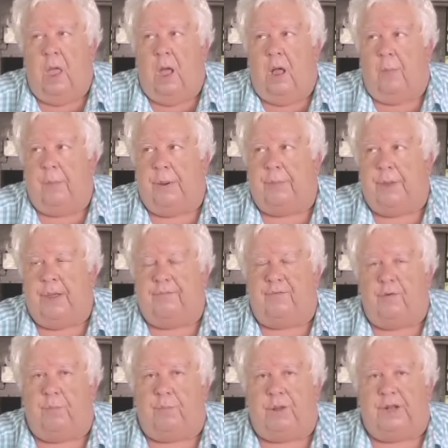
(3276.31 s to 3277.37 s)
There may be a
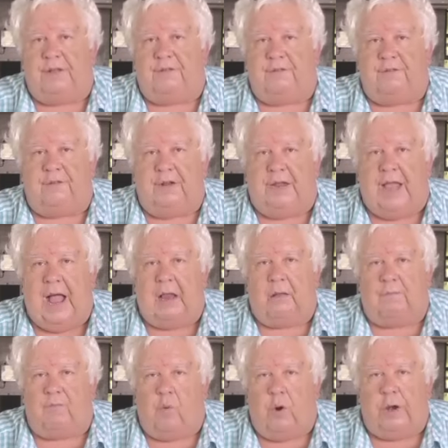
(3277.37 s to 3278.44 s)
few places in
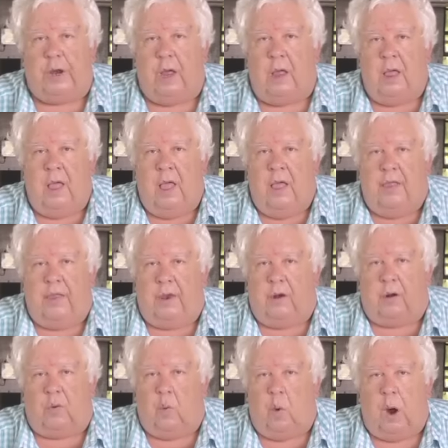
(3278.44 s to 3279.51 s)
California that
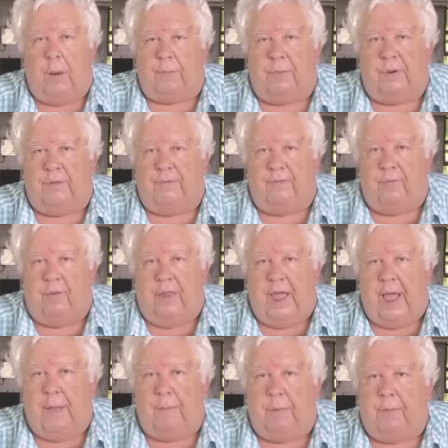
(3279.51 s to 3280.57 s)
are cooperative with
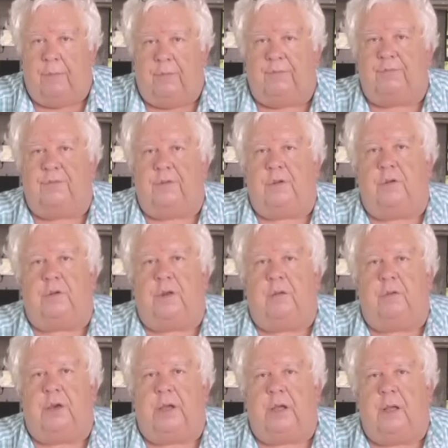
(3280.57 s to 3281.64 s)
that, but most of the
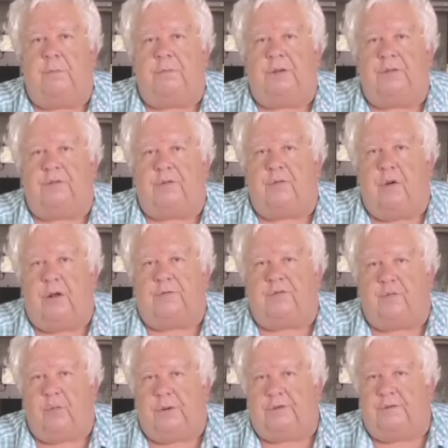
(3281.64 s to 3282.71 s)
utility companies across
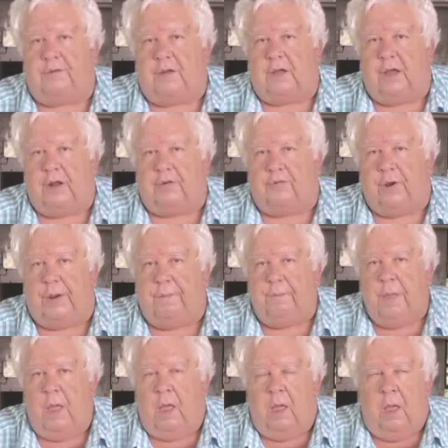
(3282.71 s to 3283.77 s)
the rest of the country
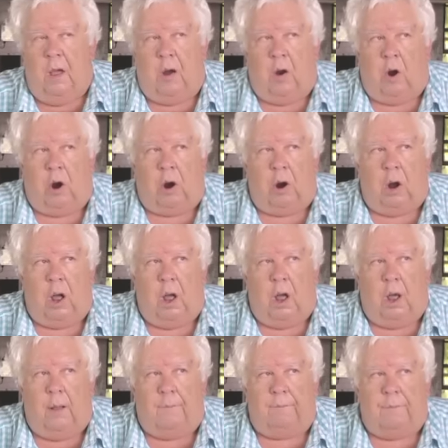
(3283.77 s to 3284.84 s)
are
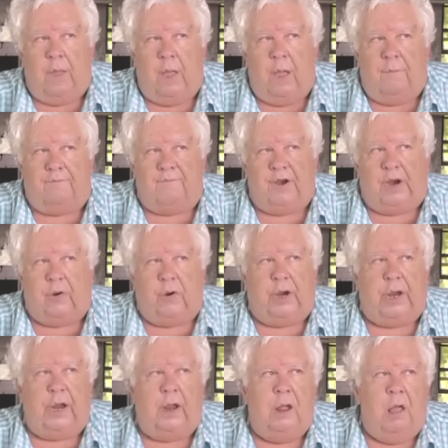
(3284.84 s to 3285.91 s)

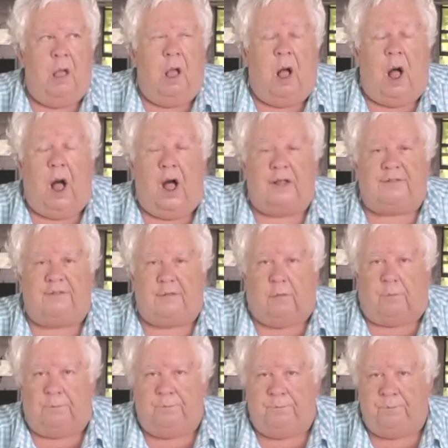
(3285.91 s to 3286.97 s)
very
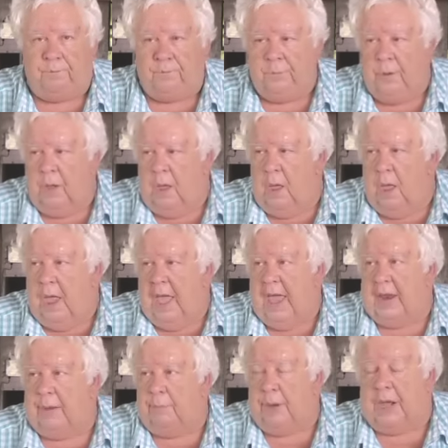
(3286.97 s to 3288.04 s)
hostile,
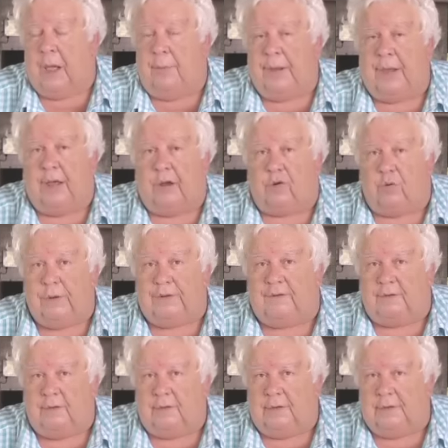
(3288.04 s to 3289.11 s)
and becoming
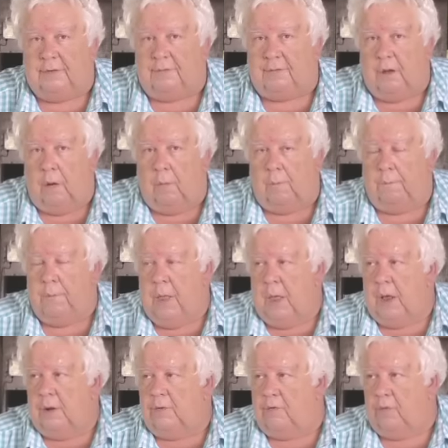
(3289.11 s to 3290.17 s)
increasingly so,
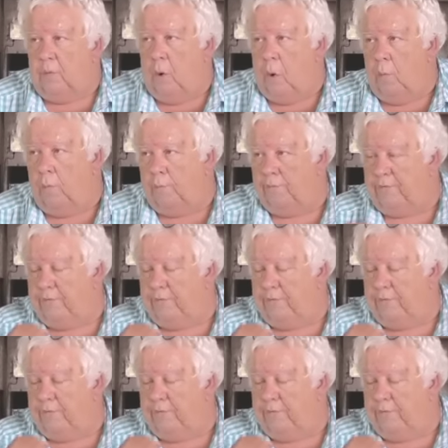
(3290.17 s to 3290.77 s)
to home